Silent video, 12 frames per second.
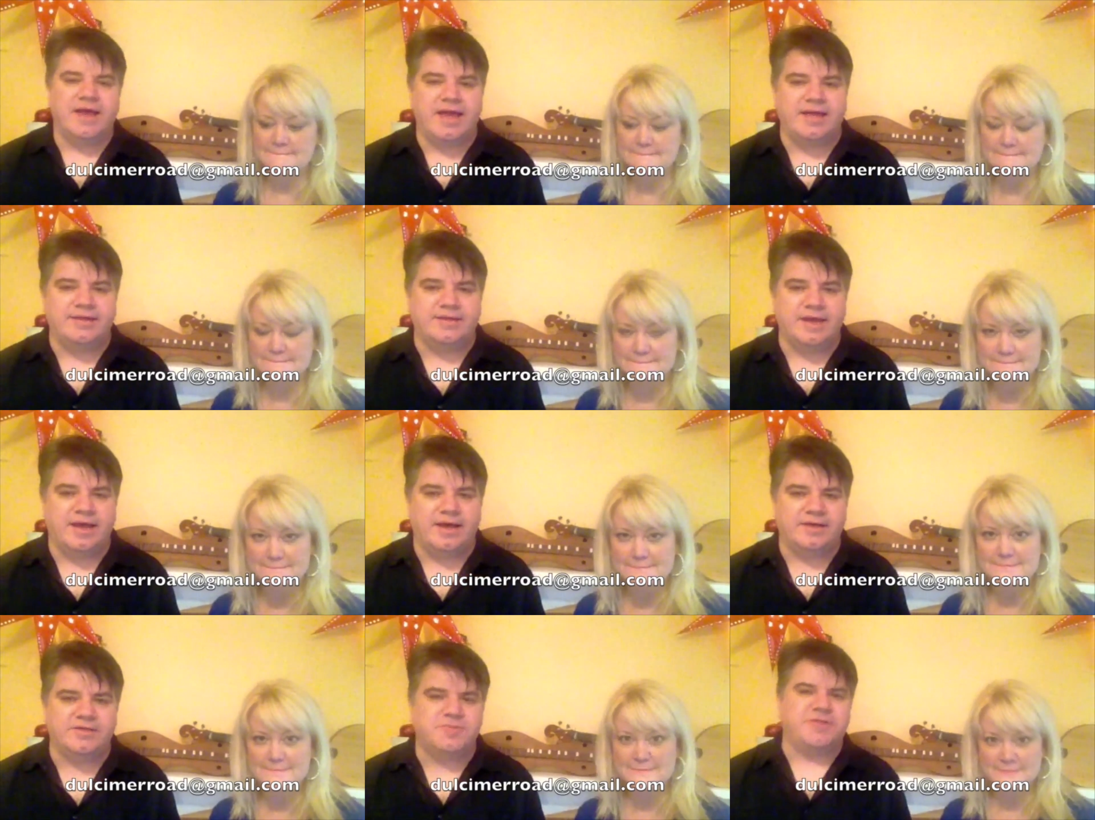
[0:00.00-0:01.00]
Speaker 1: And
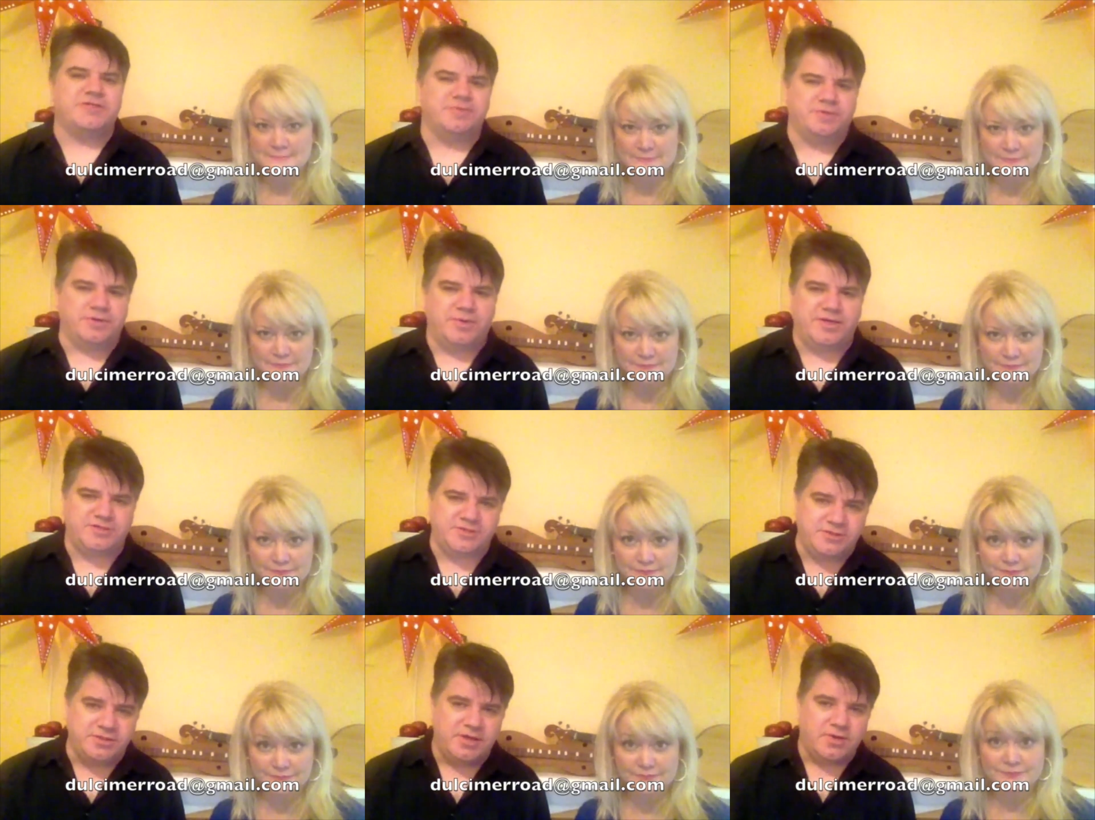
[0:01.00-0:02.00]
uh, especially with the
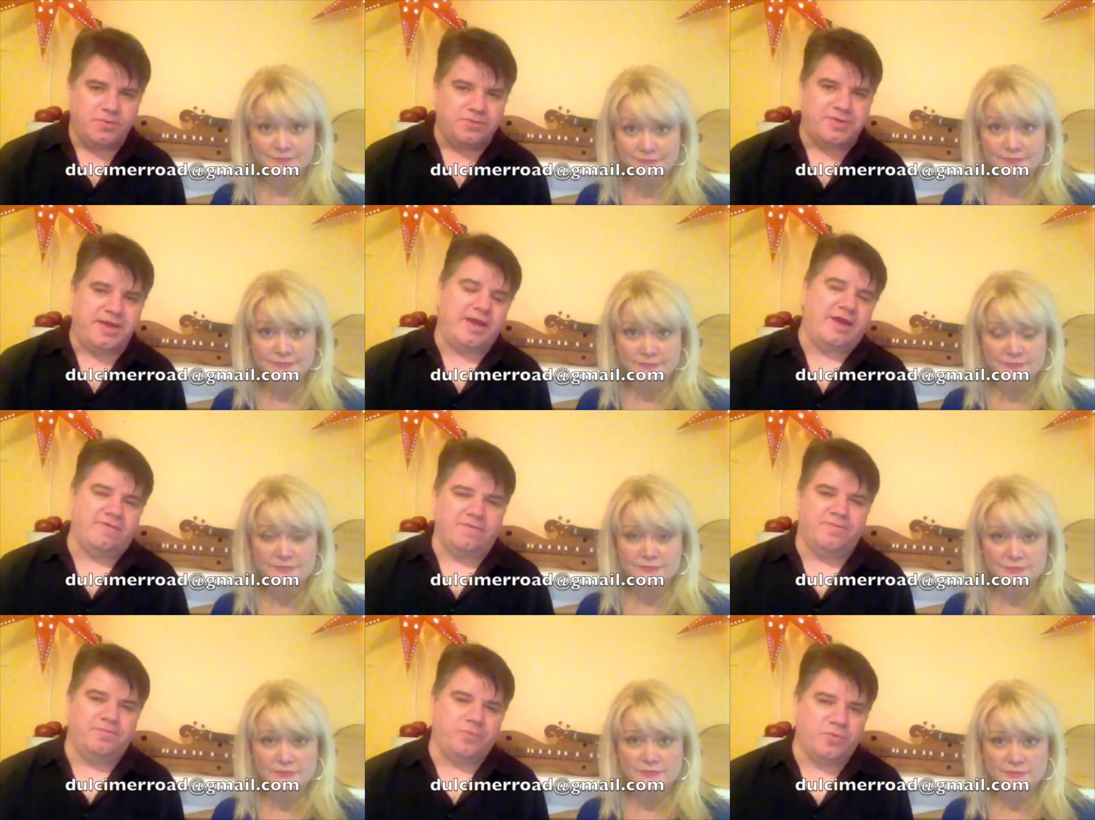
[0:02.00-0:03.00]
questions, We'll take care of
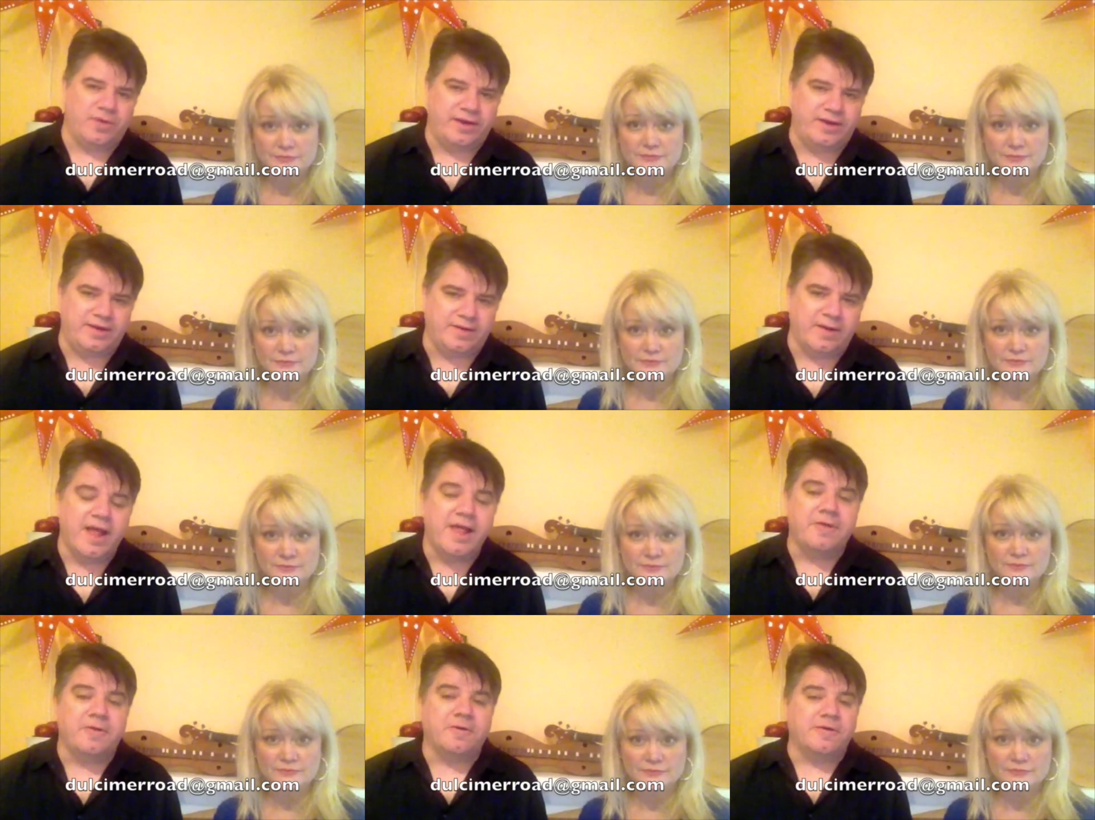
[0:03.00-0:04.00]
them right here.
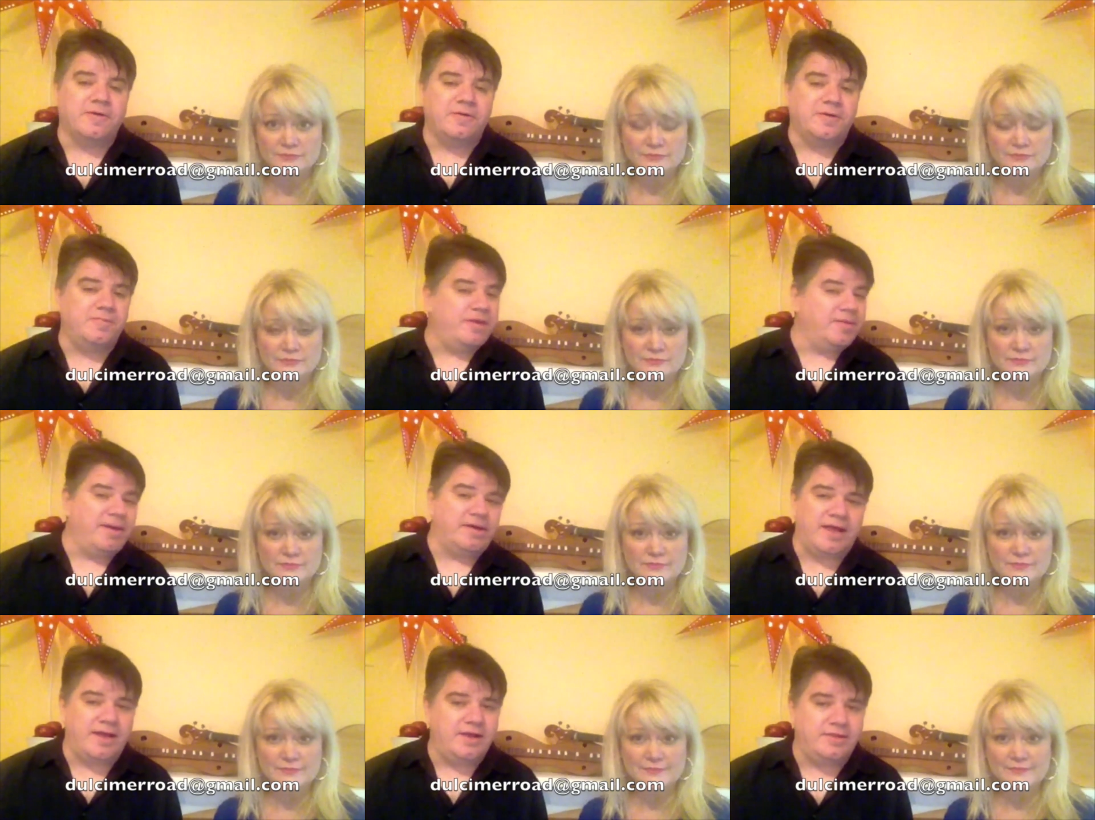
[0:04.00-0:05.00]
There can be
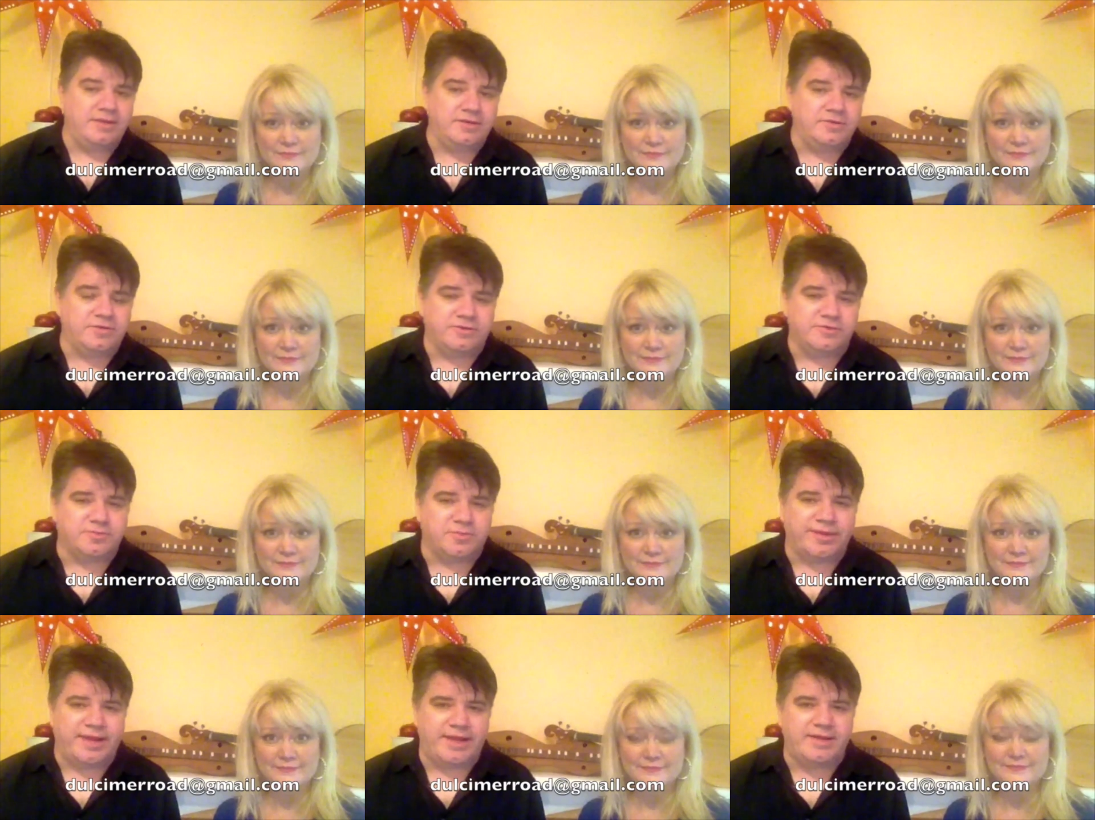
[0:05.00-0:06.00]
about anything Dulcimer
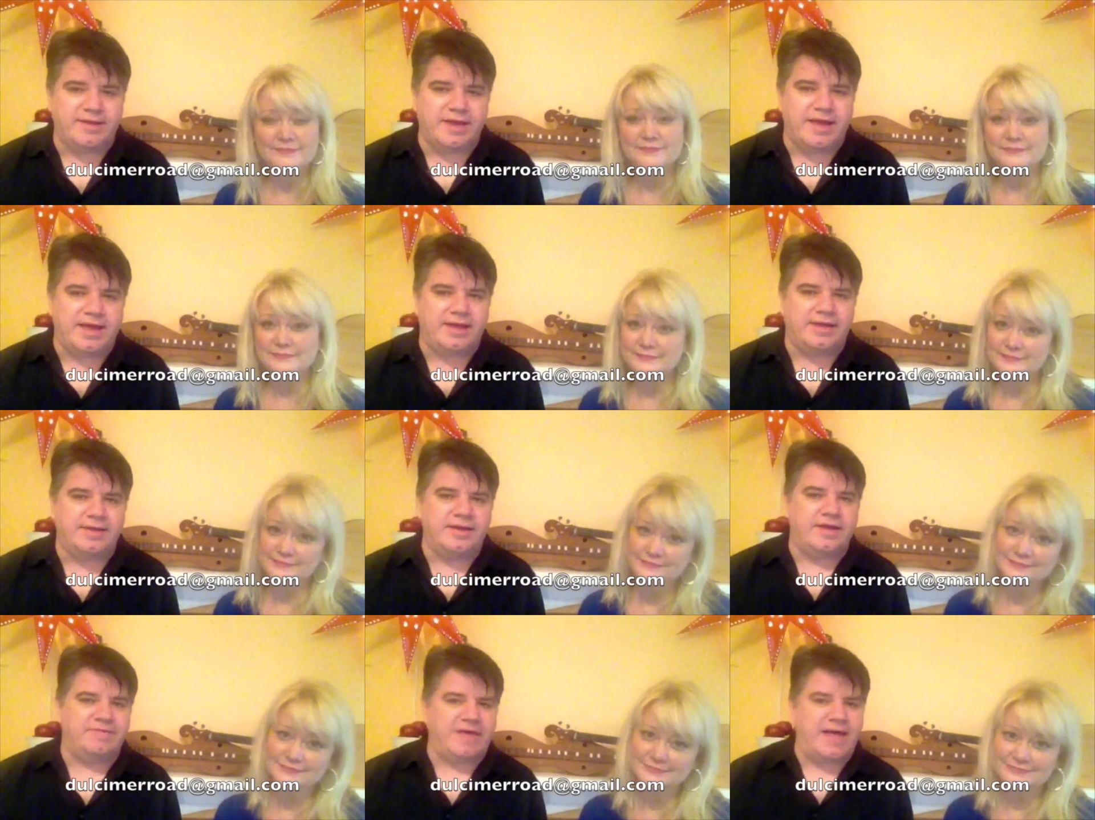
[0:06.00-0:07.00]
related, and
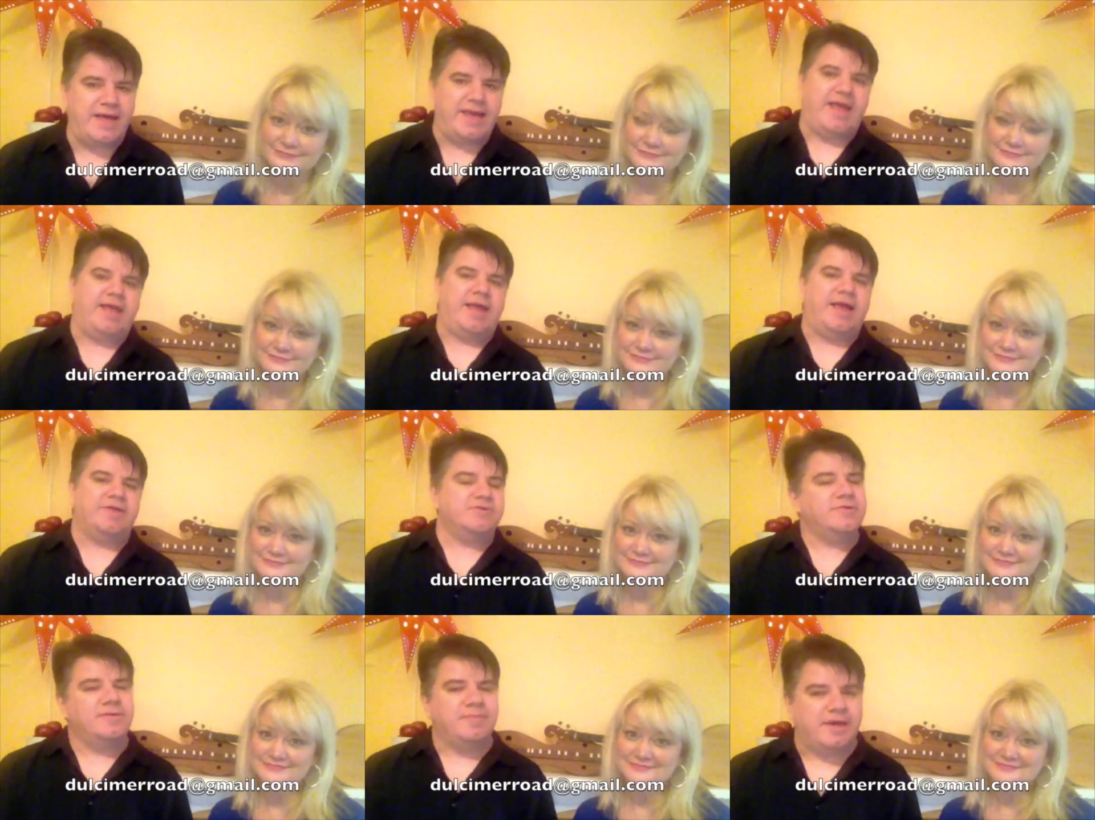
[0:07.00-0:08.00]
if I can't
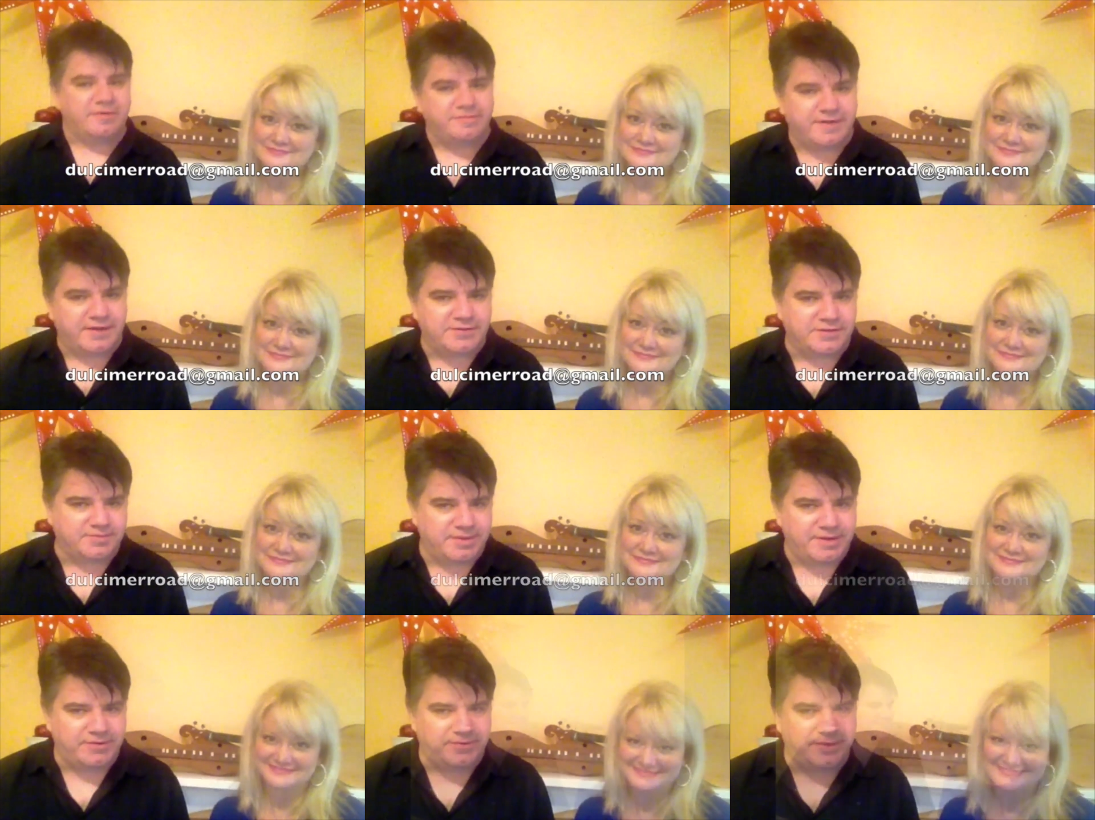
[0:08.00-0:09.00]
answer them, I'll find somebody who